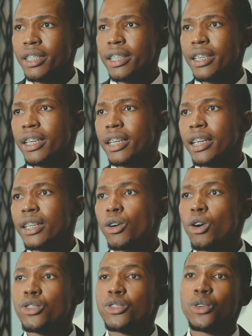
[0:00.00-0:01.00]
there, and
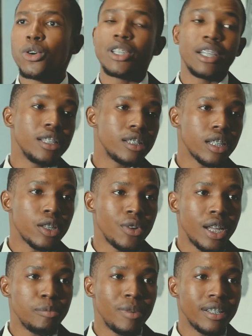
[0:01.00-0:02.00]
also on
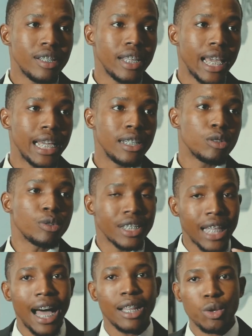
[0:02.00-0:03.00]
Instagram under the handle
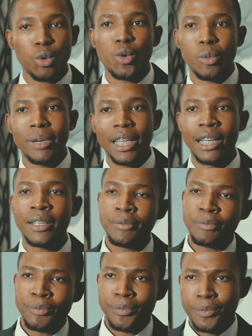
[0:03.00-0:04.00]
Thato Khomela.
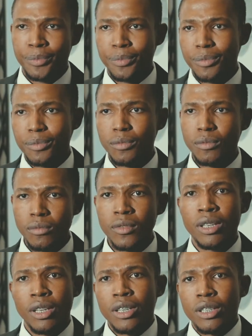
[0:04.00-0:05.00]

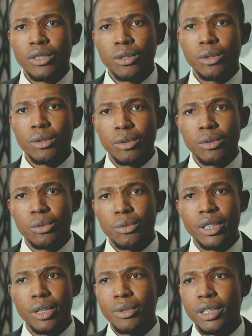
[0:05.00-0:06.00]
So
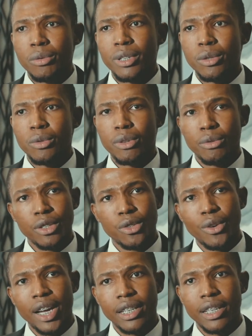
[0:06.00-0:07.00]
yeah, we're
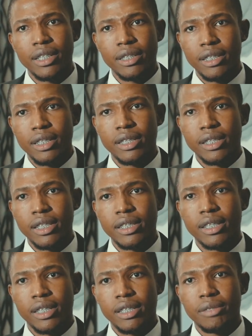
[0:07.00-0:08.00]
trying, and it's